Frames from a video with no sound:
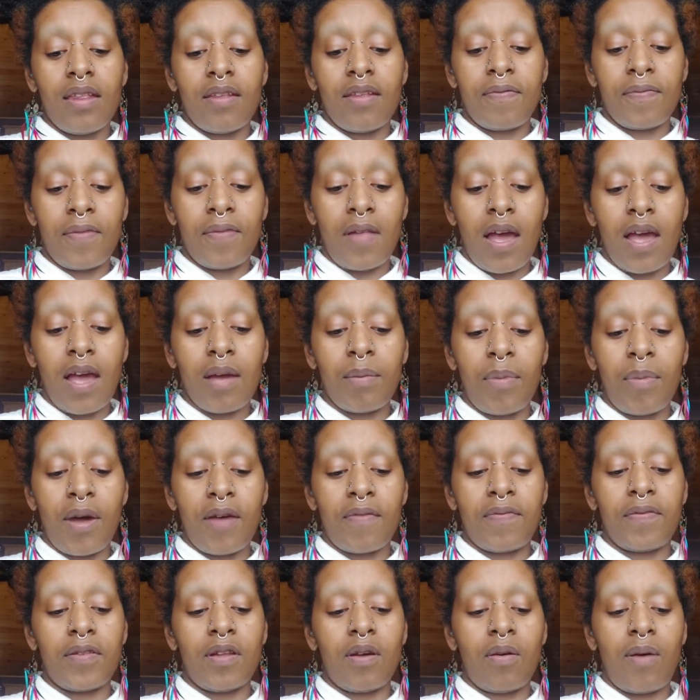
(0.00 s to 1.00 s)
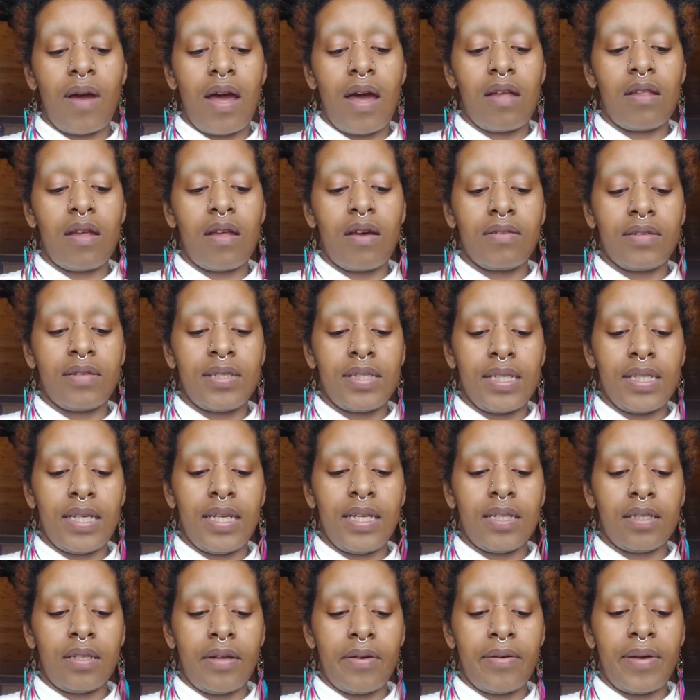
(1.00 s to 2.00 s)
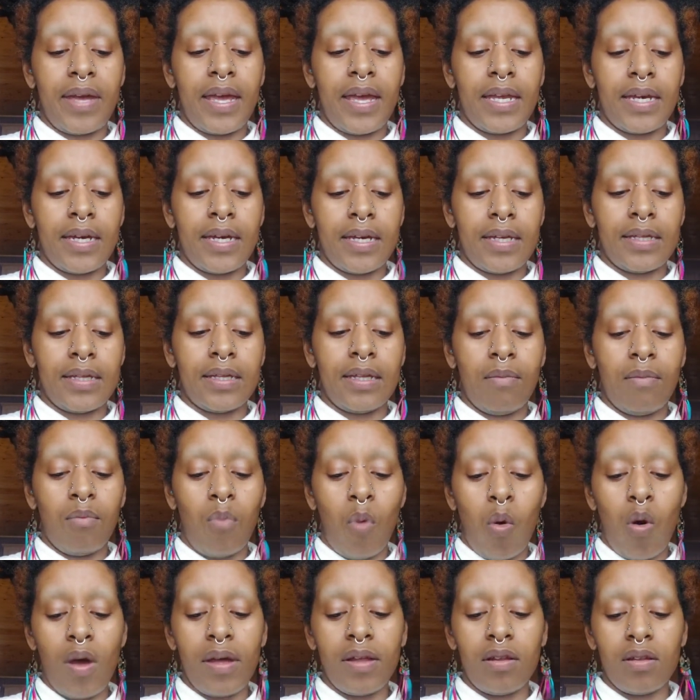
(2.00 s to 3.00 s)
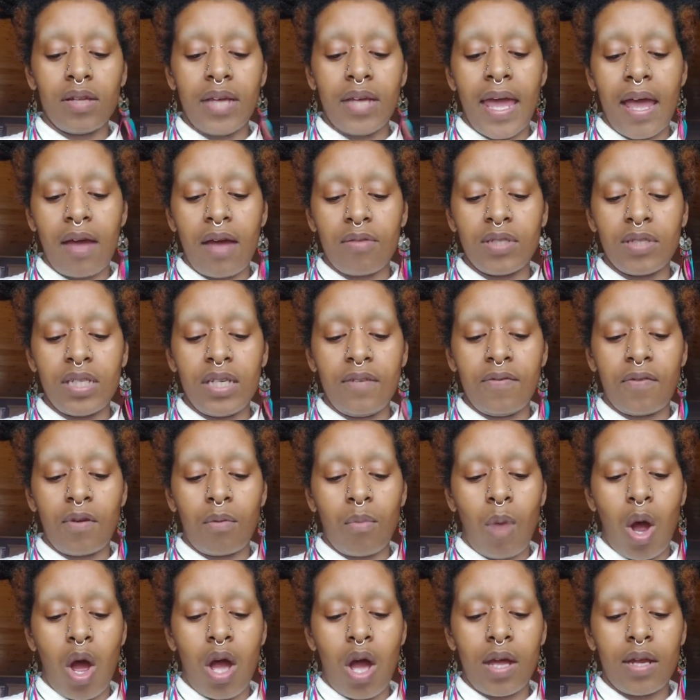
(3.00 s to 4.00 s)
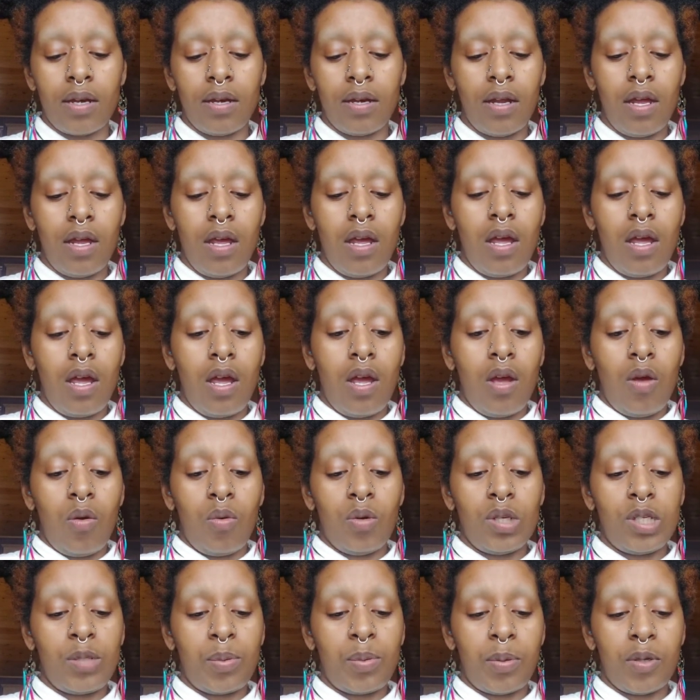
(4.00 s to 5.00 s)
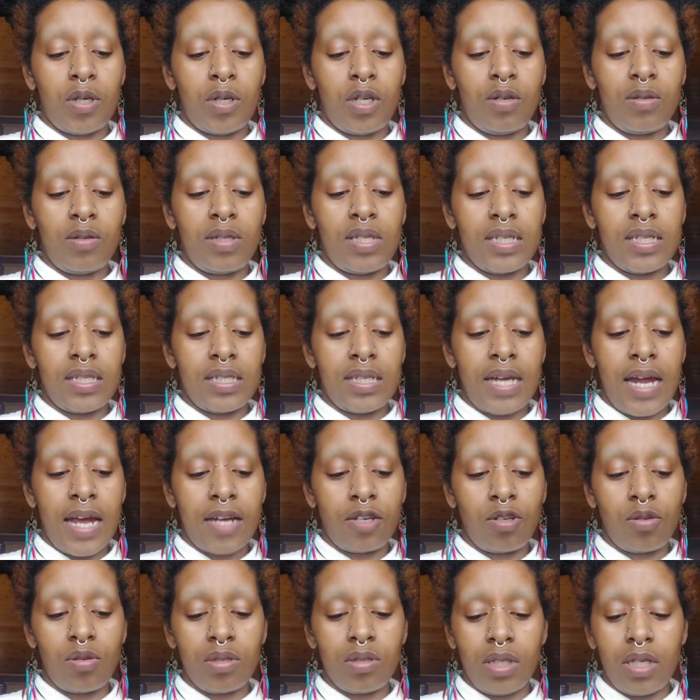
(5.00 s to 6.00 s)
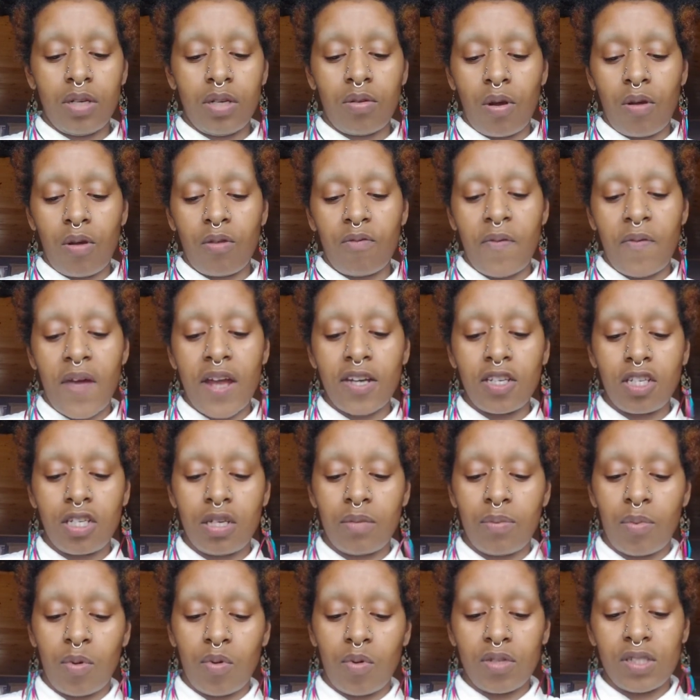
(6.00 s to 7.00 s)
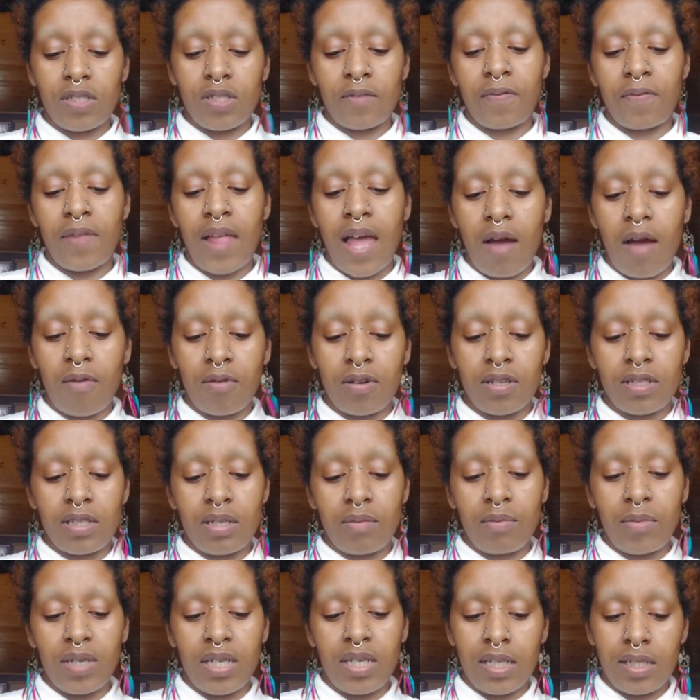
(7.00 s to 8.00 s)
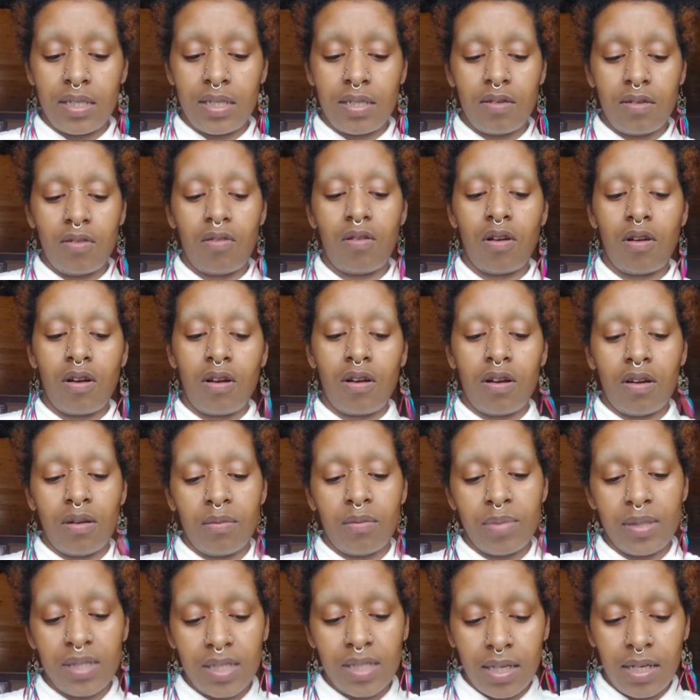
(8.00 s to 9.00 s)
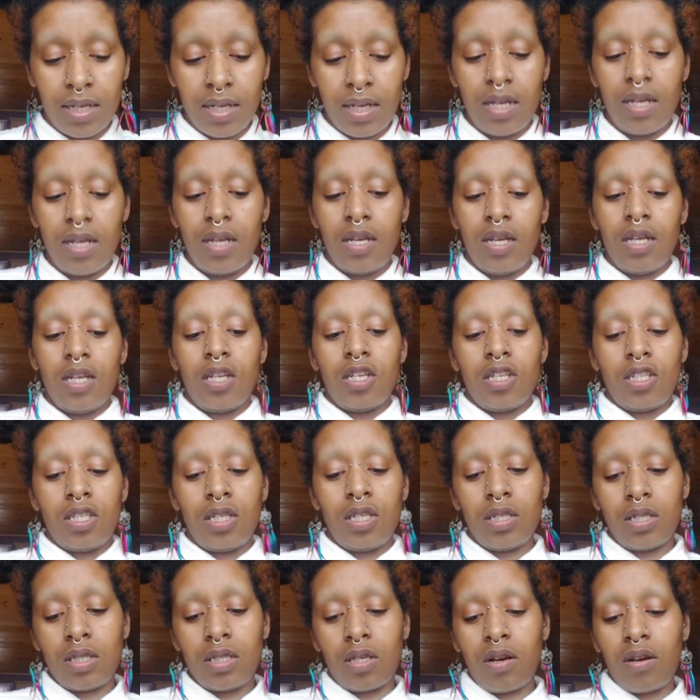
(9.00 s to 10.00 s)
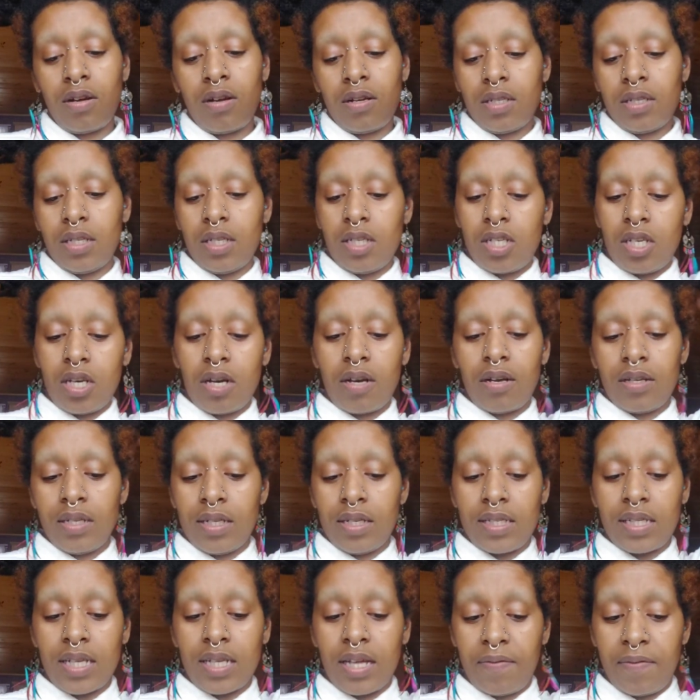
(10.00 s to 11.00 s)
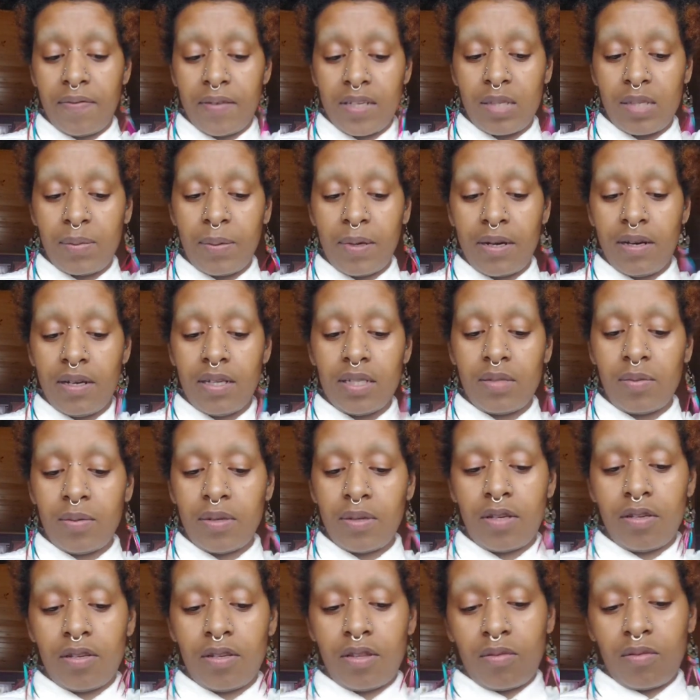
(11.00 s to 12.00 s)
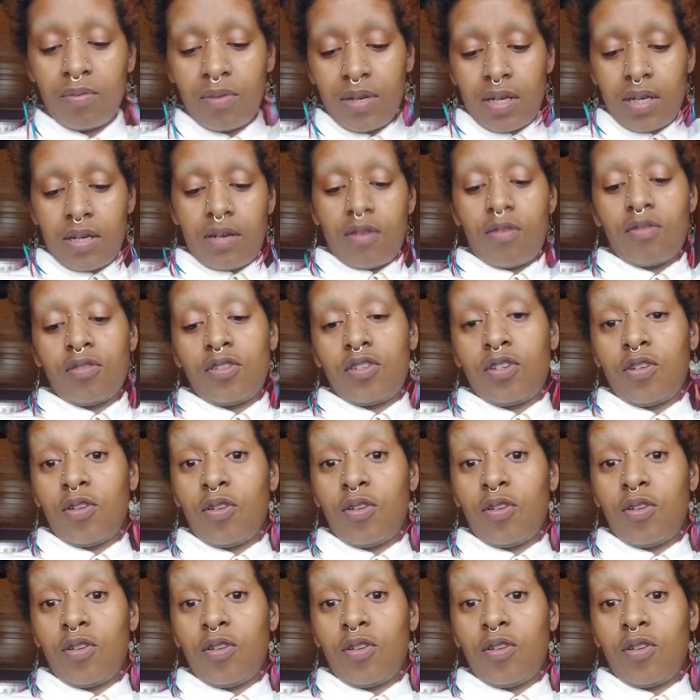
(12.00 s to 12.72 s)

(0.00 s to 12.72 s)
The Flying Buffalo LLC, located in Lamoille County, Vermont, which produces naturally grown vegetables, flowers, and medicinal herbs. She is currently sharing this life experience with her 3 adult